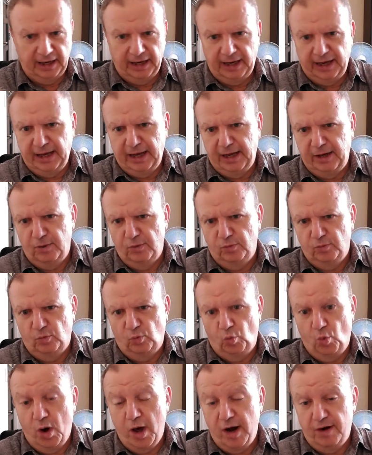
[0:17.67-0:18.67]
And
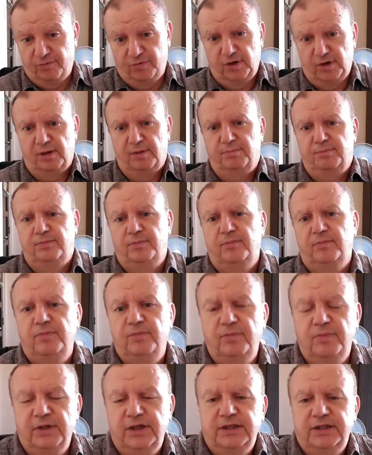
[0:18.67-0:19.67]
one of them
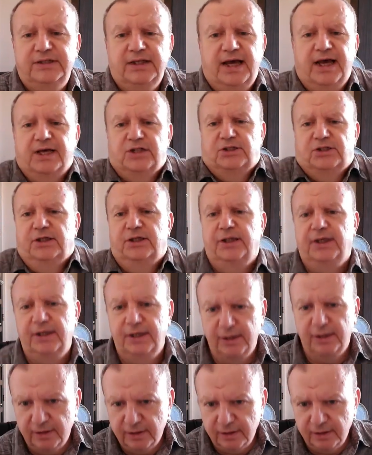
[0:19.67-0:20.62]
is actually,